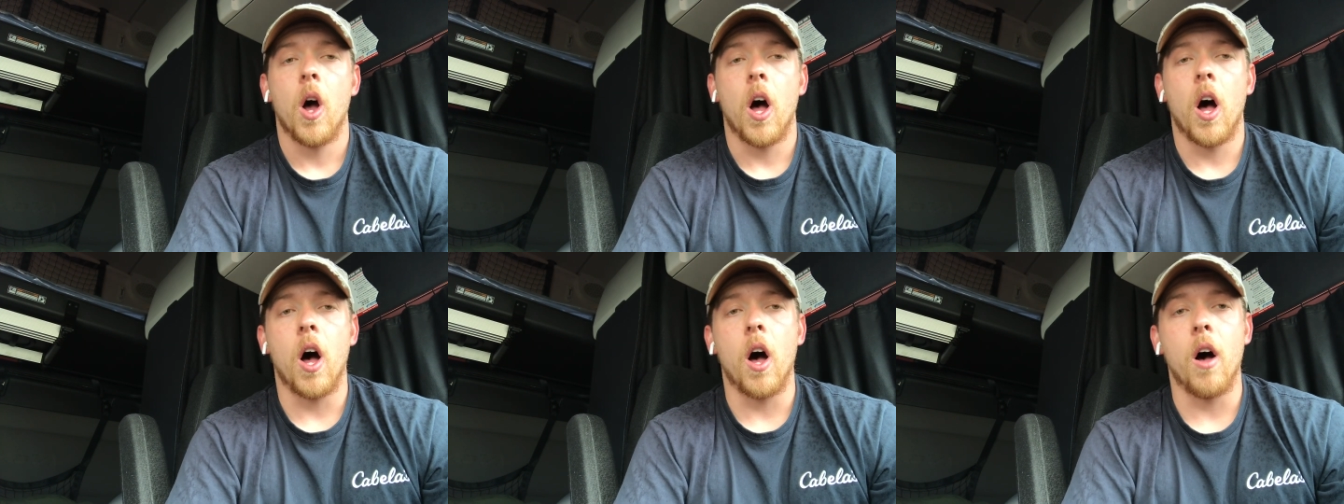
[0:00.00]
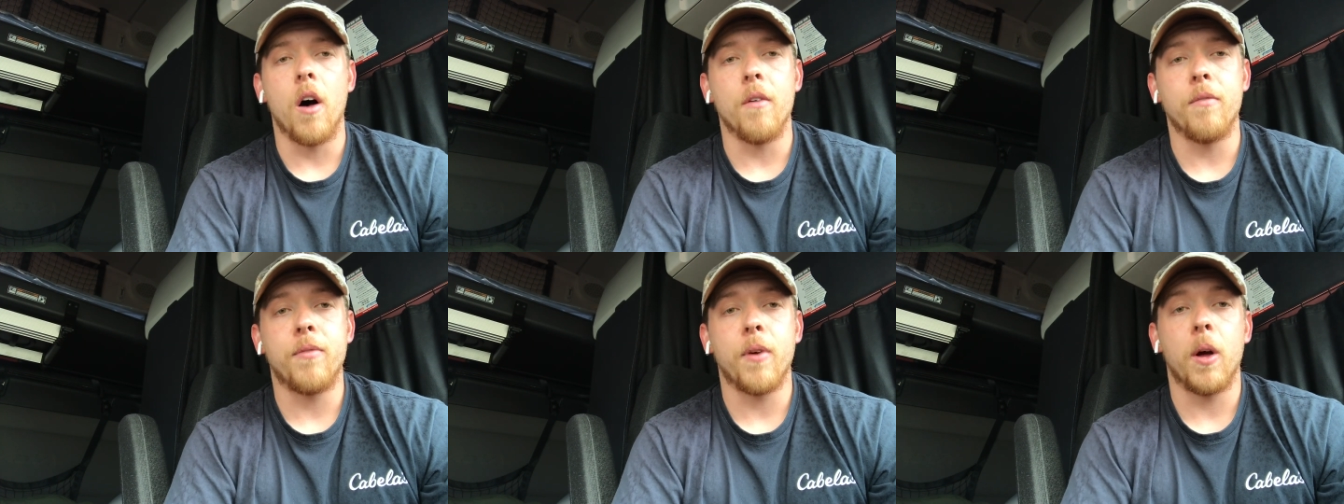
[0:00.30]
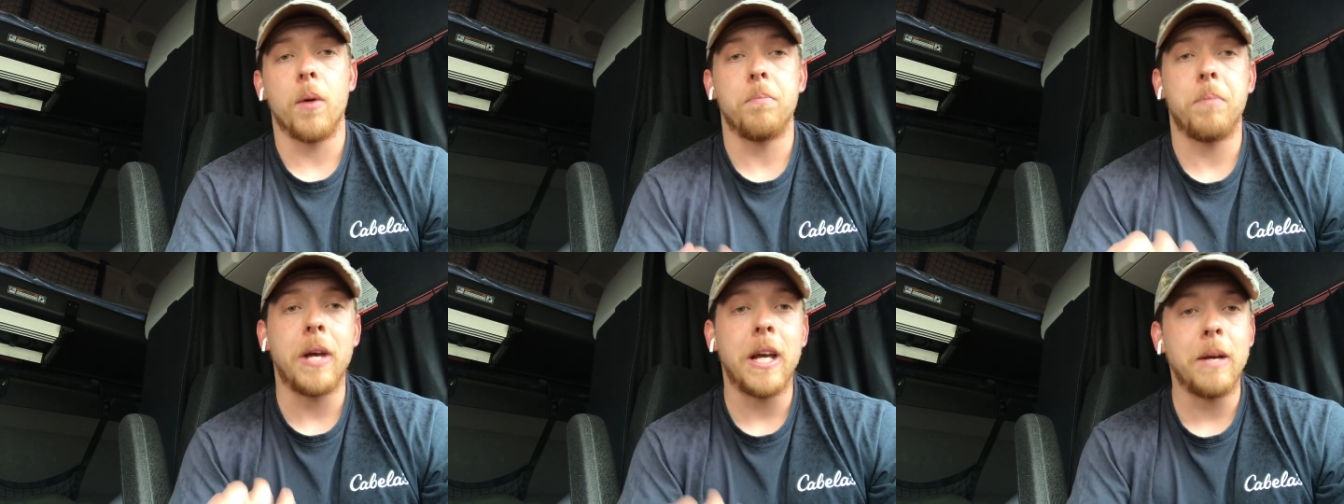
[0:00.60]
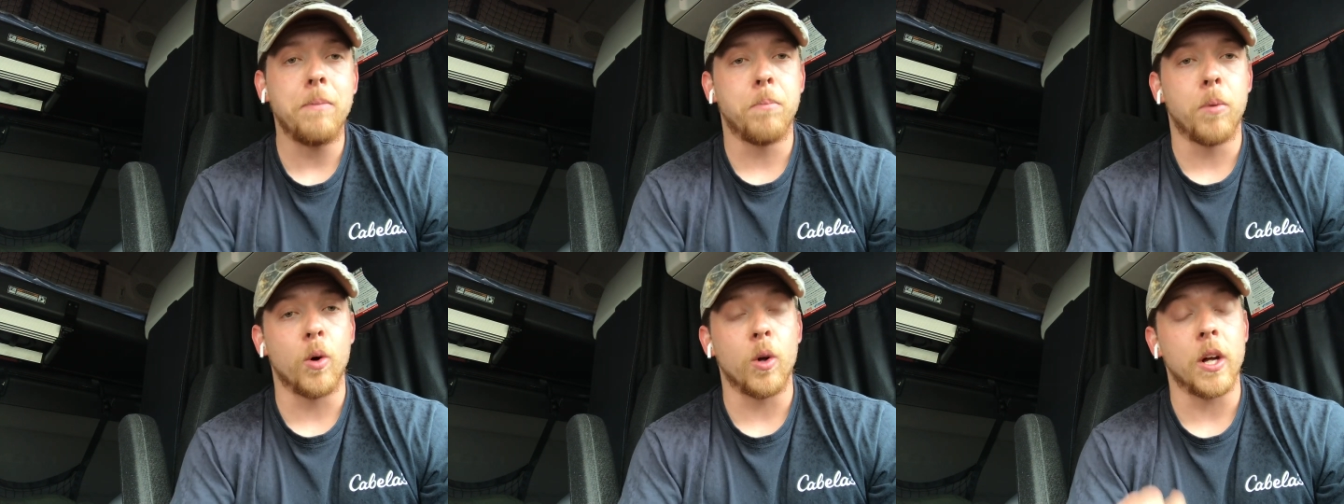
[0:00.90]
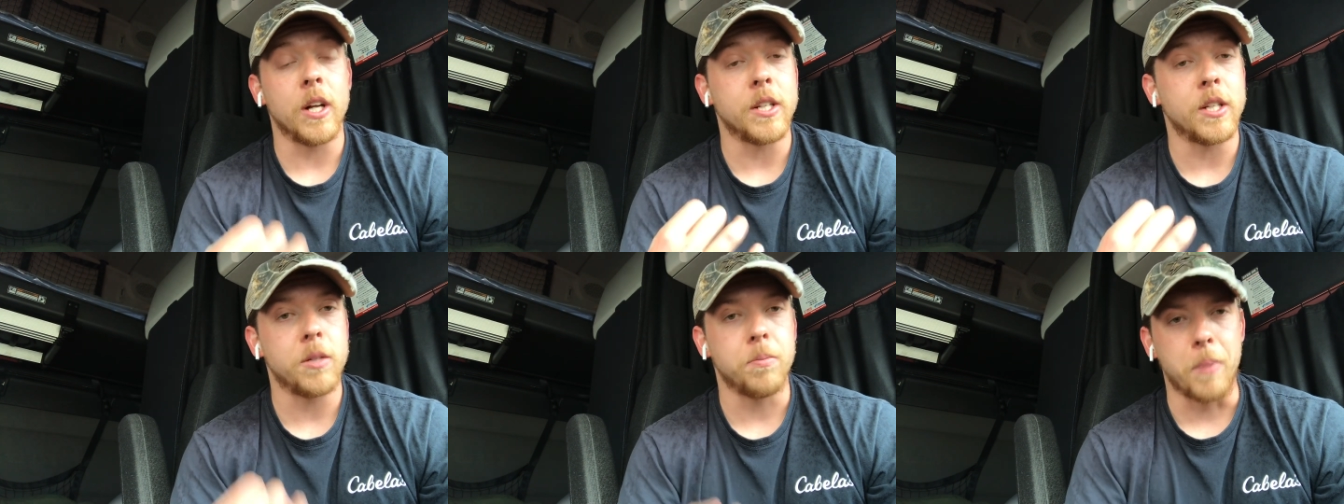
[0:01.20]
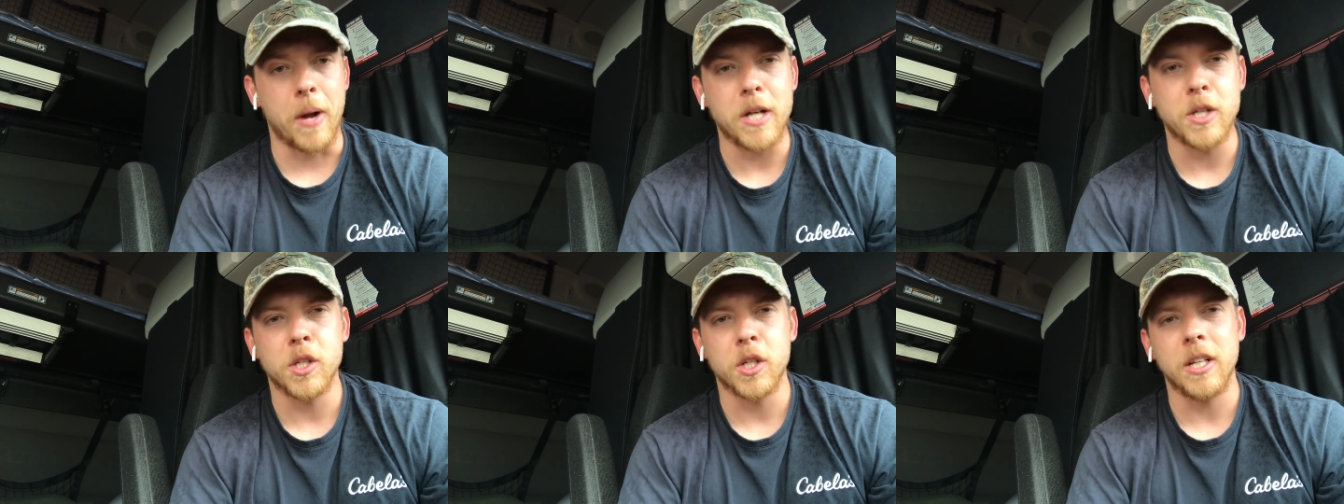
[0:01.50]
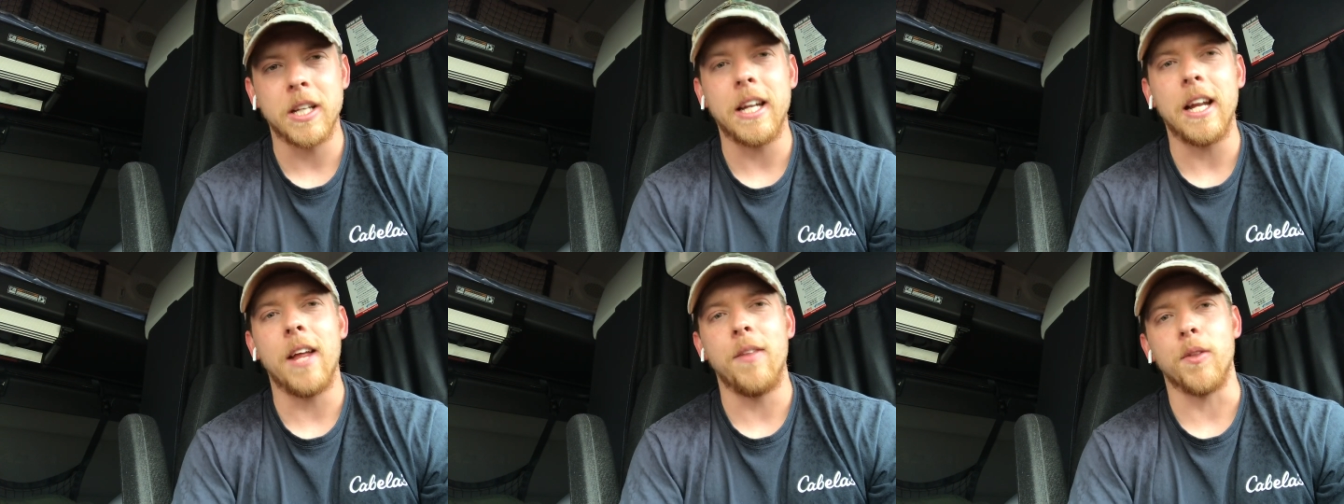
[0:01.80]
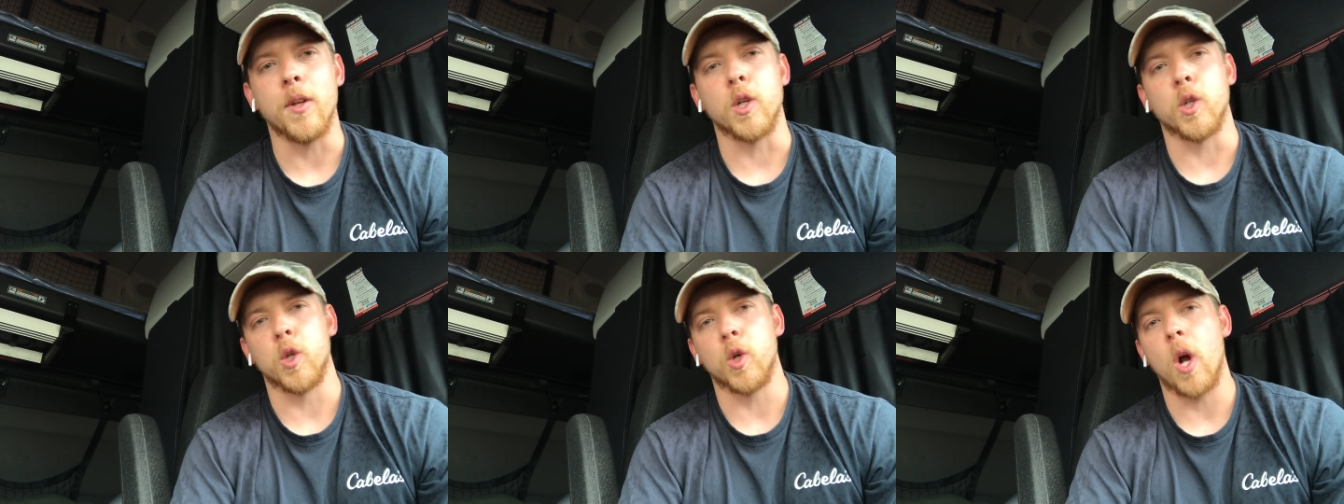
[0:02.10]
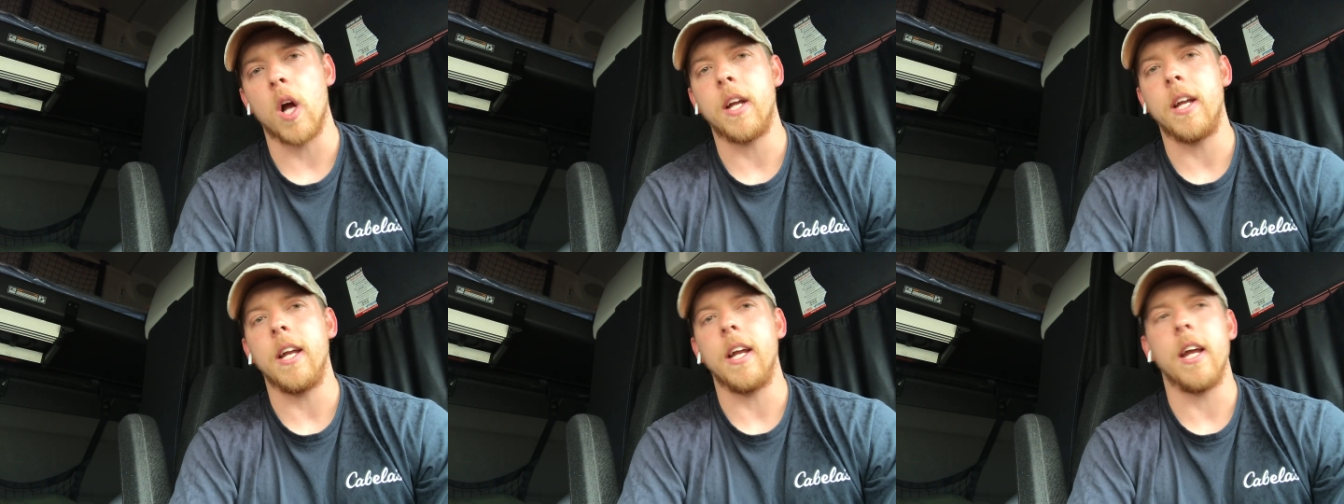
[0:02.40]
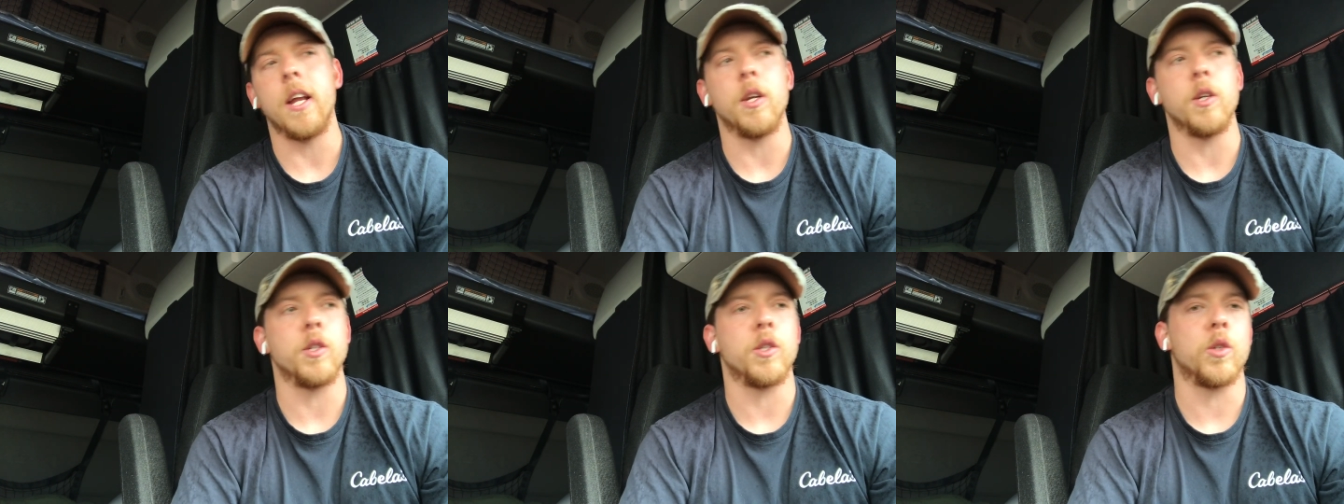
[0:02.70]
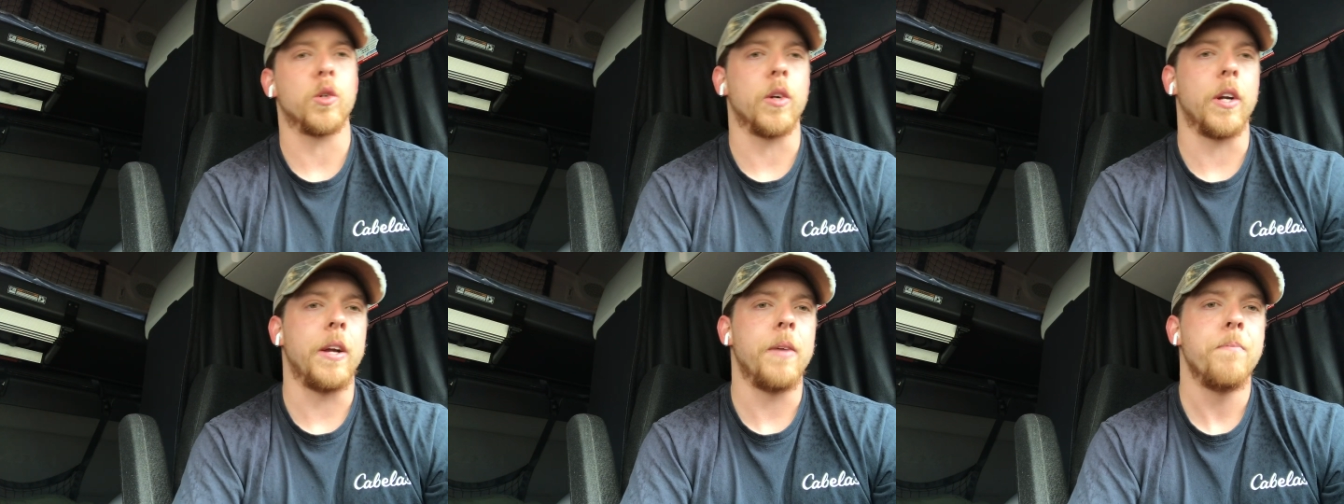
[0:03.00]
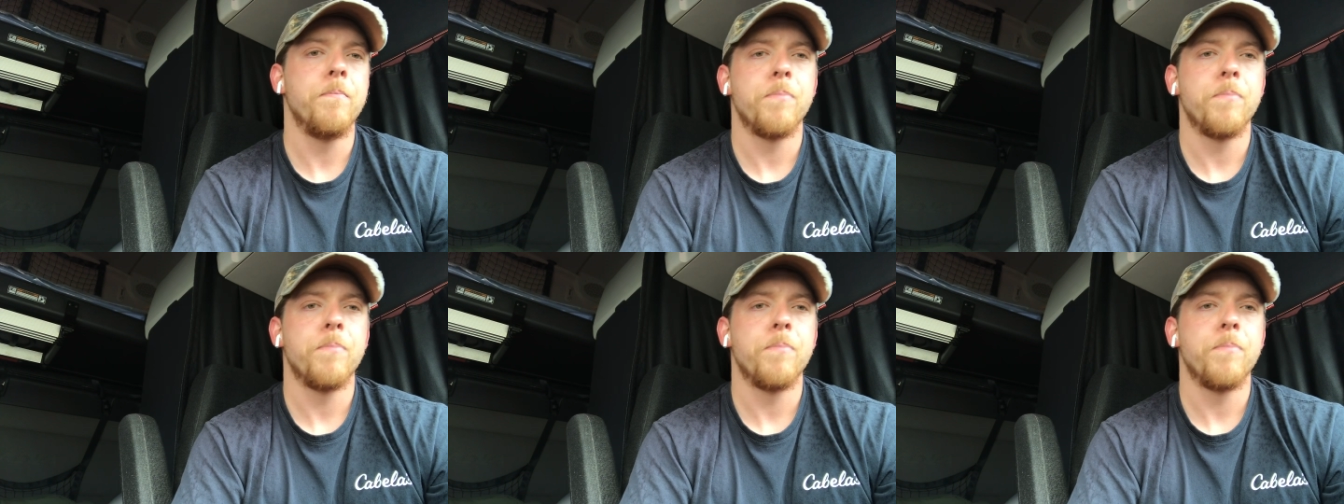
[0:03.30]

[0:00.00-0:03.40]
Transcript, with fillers: of people, especially in the trucking industry,